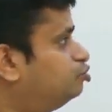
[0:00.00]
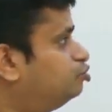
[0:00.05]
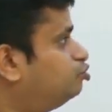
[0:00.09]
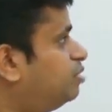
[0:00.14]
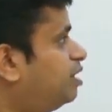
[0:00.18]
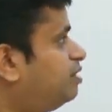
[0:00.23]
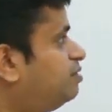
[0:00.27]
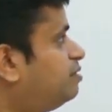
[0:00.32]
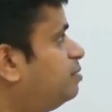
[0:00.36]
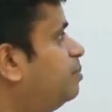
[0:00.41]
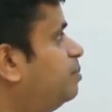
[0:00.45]
So
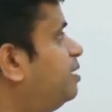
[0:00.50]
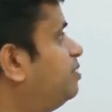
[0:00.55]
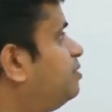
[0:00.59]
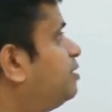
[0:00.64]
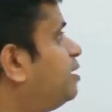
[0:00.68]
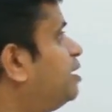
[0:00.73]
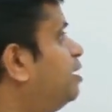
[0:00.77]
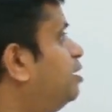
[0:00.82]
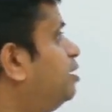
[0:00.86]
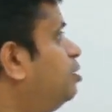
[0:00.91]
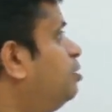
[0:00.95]
that's the
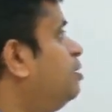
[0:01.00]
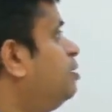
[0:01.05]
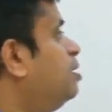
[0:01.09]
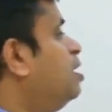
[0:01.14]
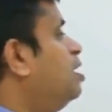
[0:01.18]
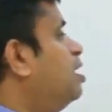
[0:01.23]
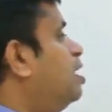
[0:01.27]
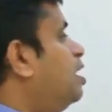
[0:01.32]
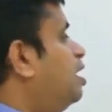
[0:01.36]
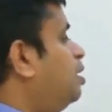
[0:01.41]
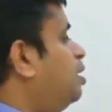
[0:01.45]
basic idea.
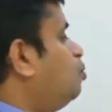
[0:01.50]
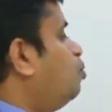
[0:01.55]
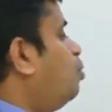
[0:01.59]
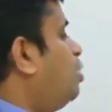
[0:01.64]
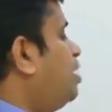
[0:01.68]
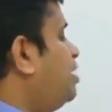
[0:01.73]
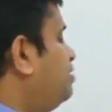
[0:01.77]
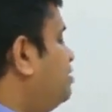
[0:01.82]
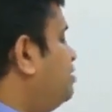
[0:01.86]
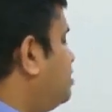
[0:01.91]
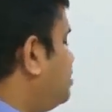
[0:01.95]
And
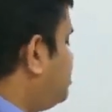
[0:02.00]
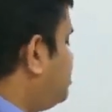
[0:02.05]
what is the